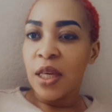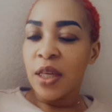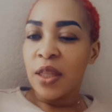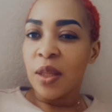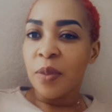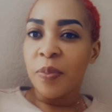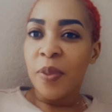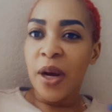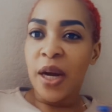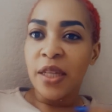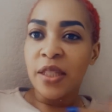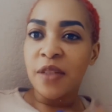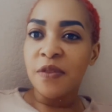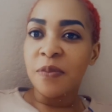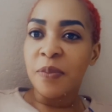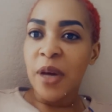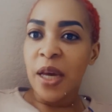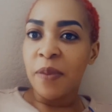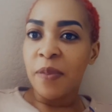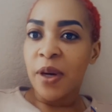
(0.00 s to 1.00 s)
the part of
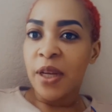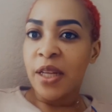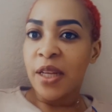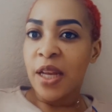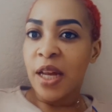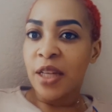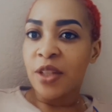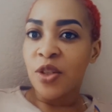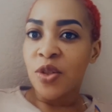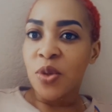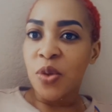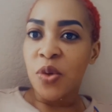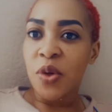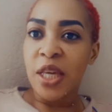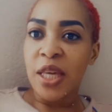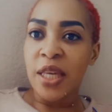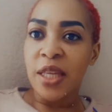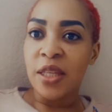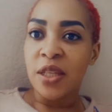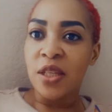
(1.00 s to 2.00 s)
my body that show
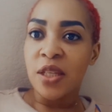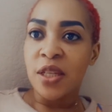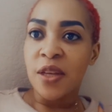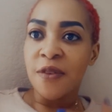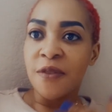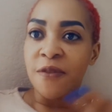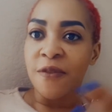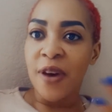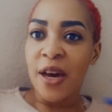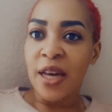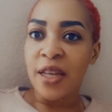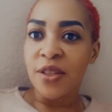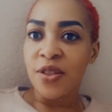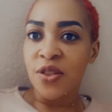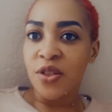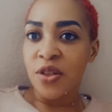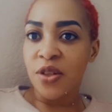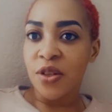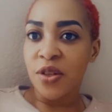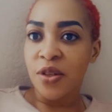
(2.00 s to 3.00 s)
age
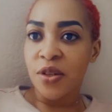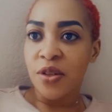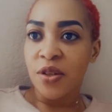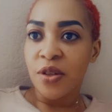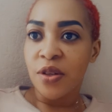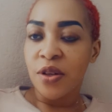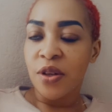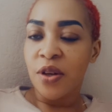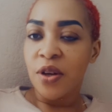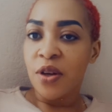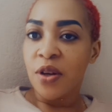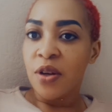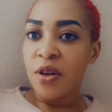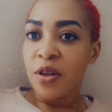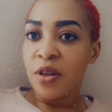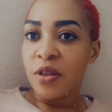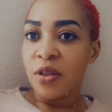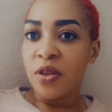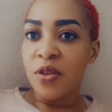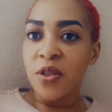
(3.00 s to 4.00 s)
faster
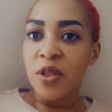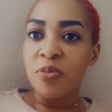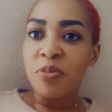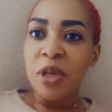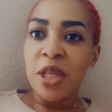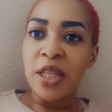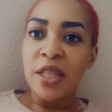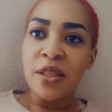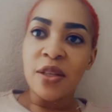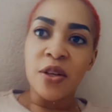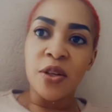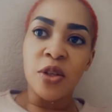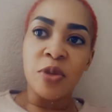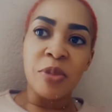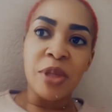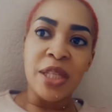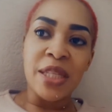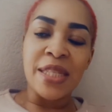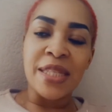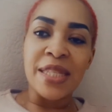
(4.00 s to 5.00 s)
doesn't mean it's gonna
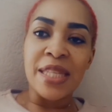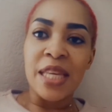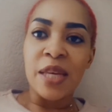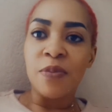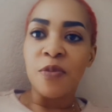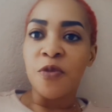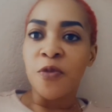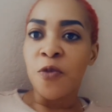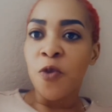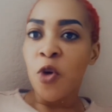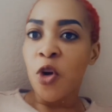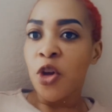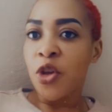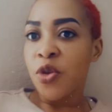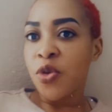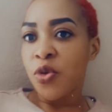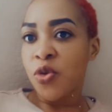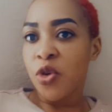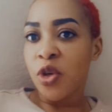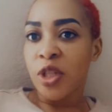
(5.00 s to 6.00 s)
be the same for
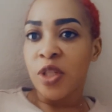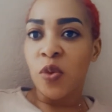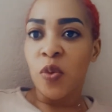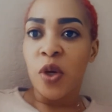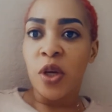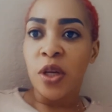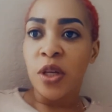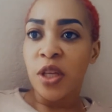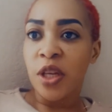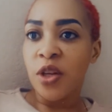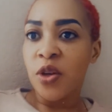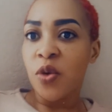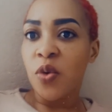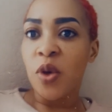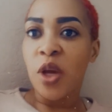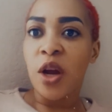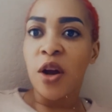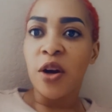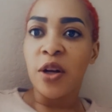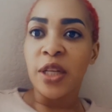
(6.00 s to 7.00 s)
you, because
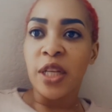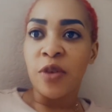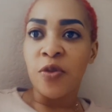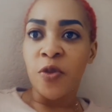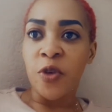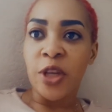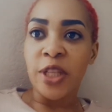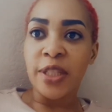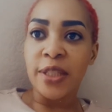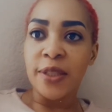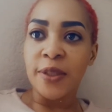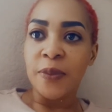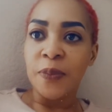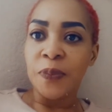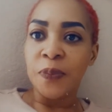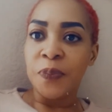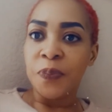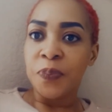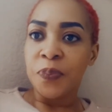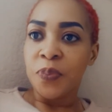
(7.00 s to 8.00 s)
we are all different.
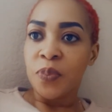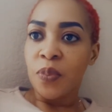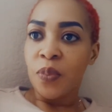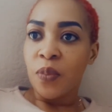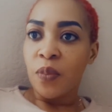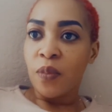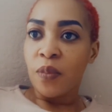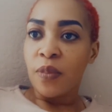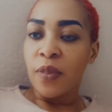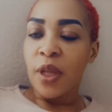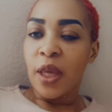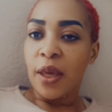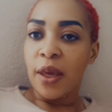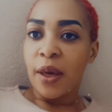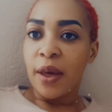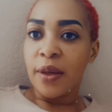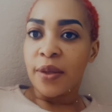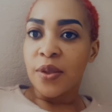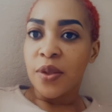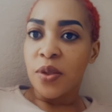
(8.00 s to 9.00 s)

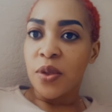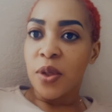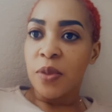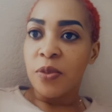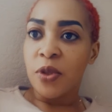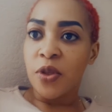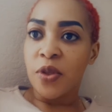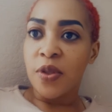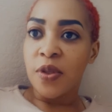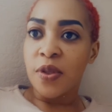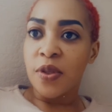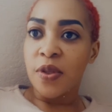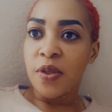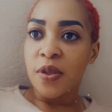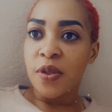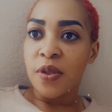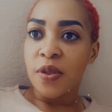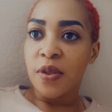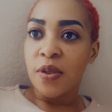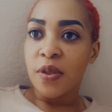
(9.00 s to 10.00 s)
Yeah, so I'm
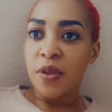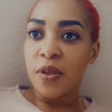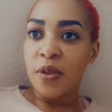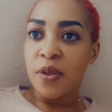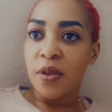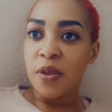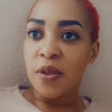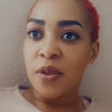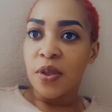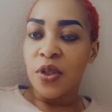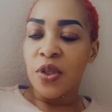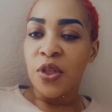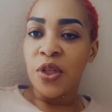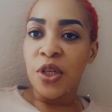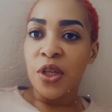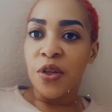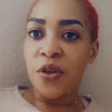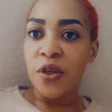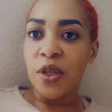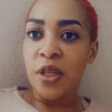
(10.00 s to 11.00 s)
just
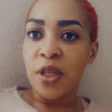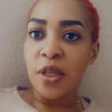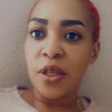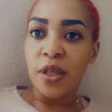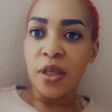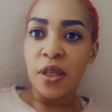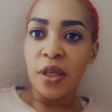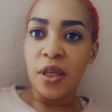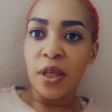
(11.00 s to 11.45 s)
sharing